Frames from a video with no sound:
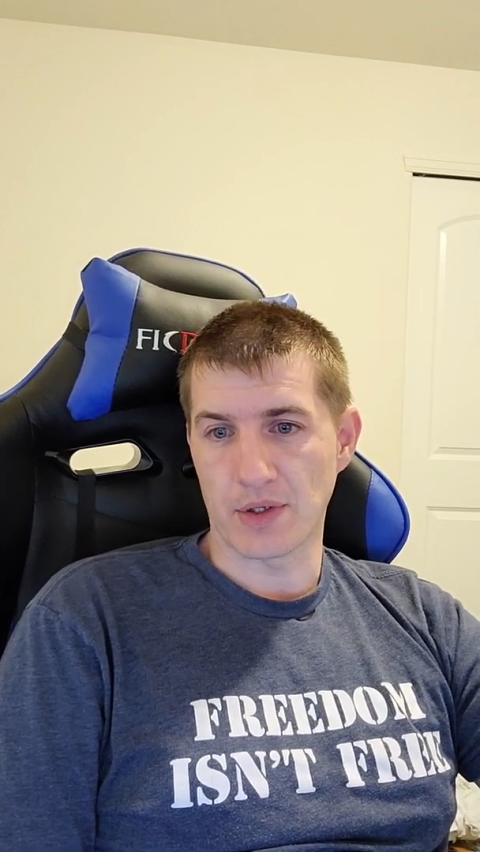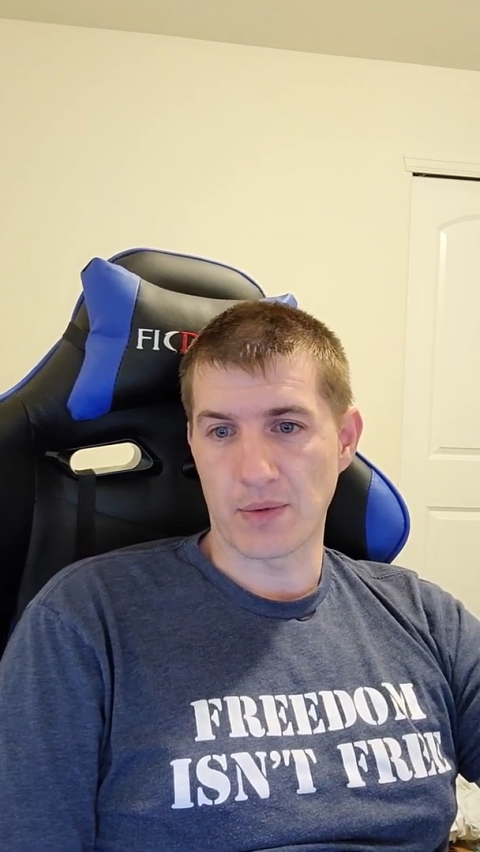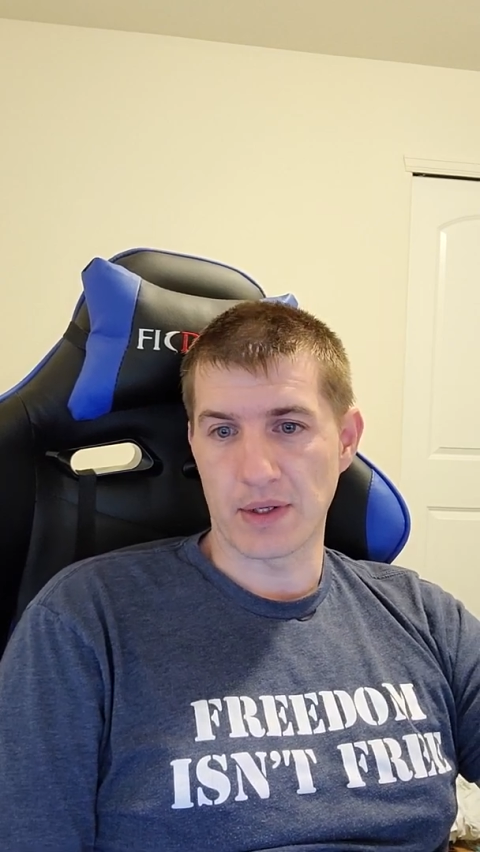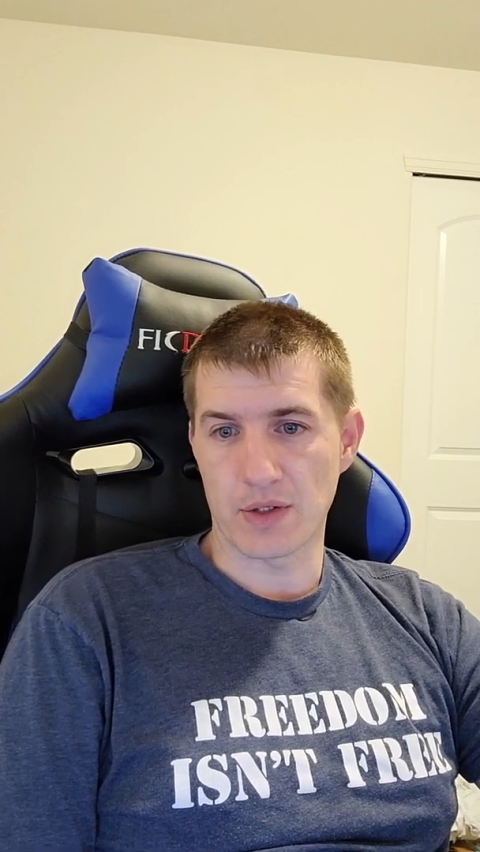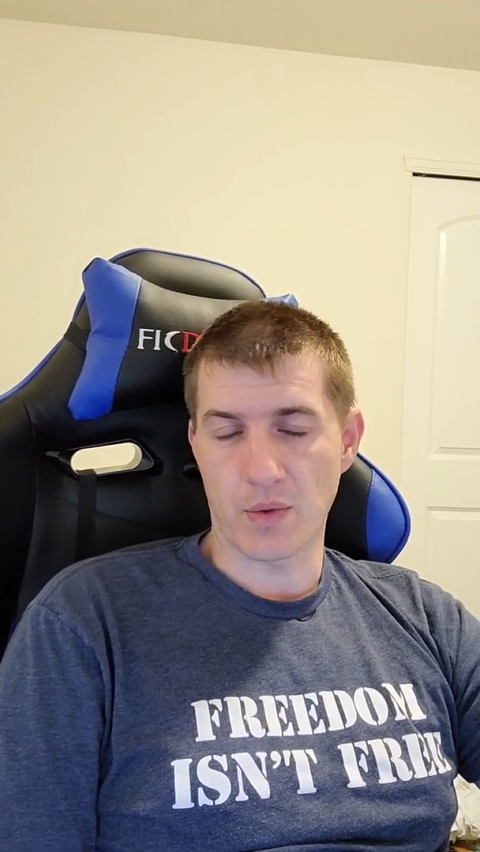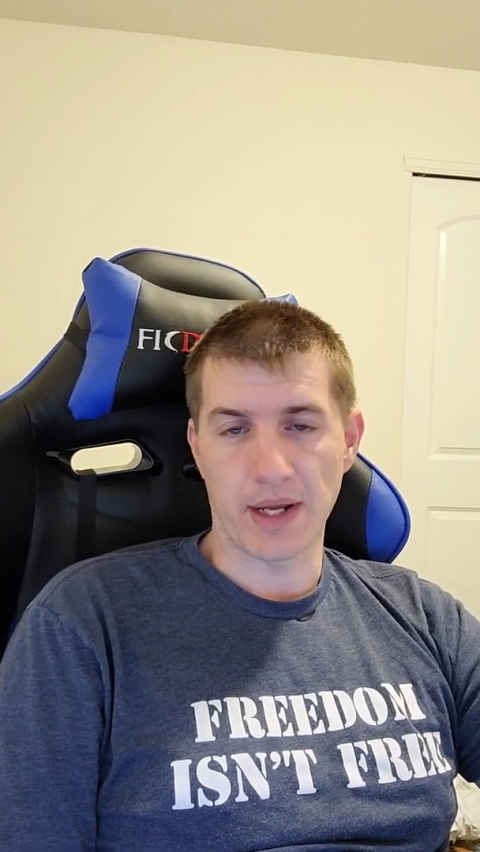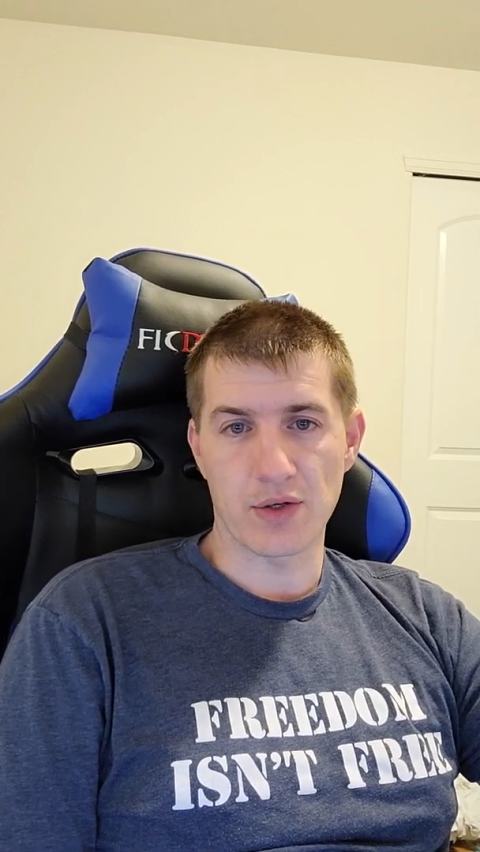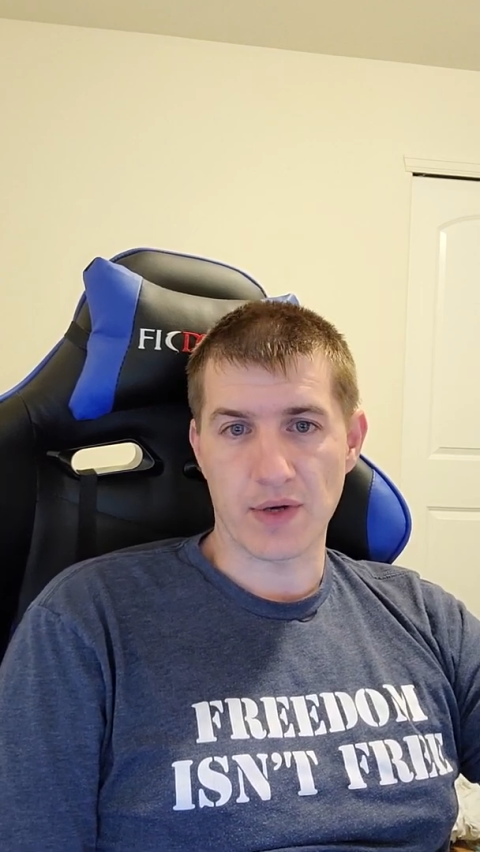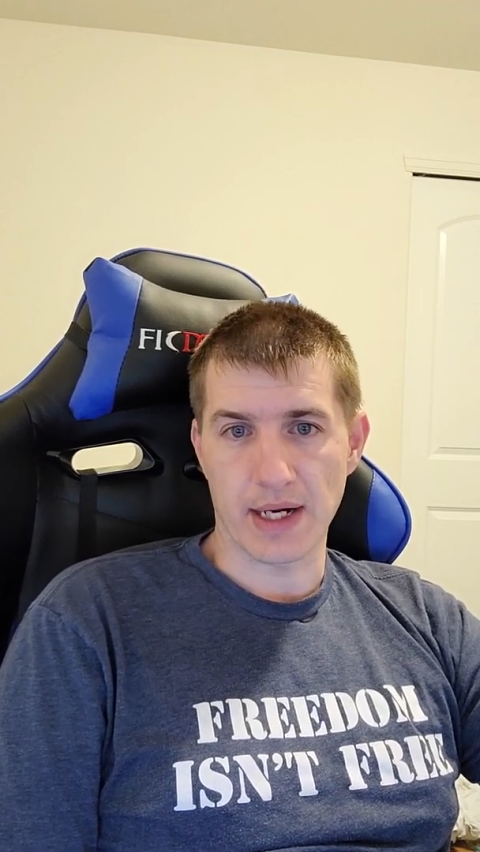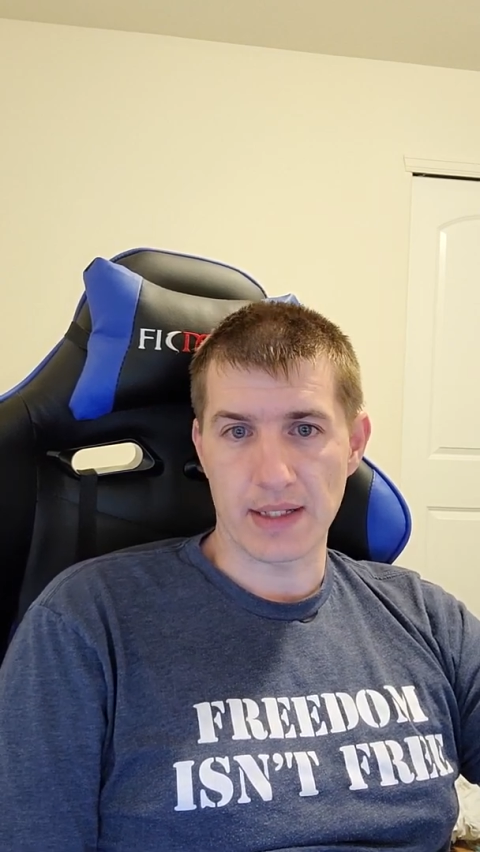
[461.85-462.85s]
doing 20
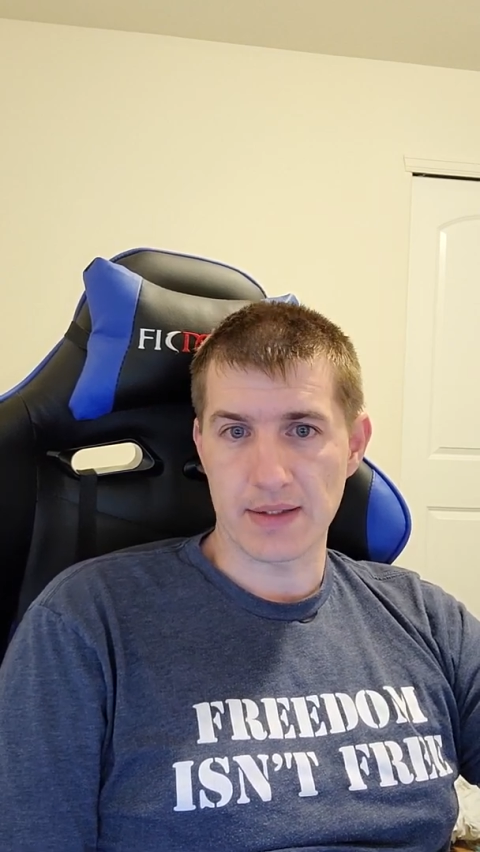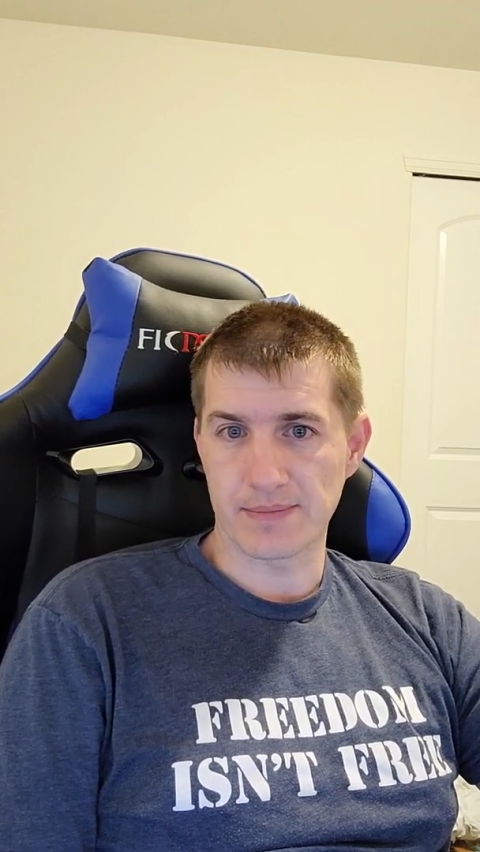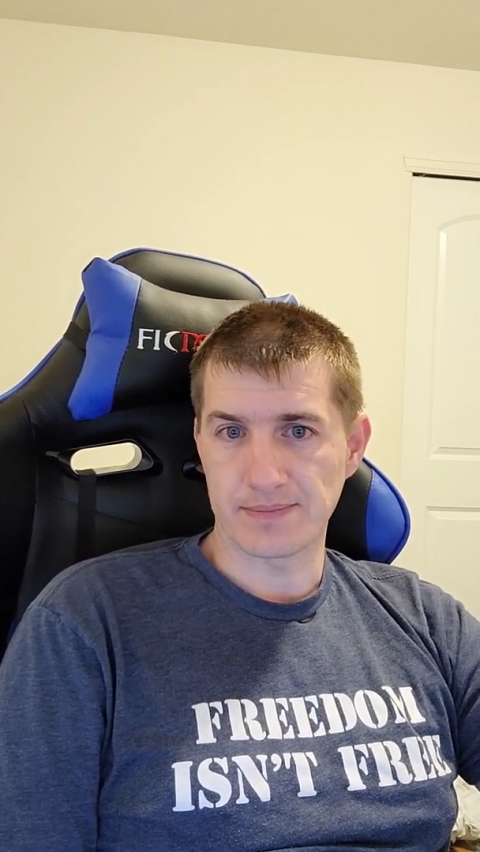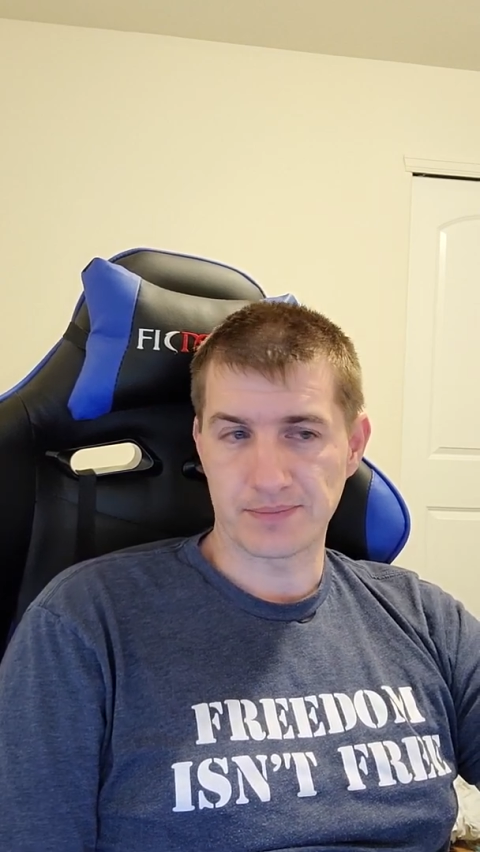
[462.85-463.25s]
trades.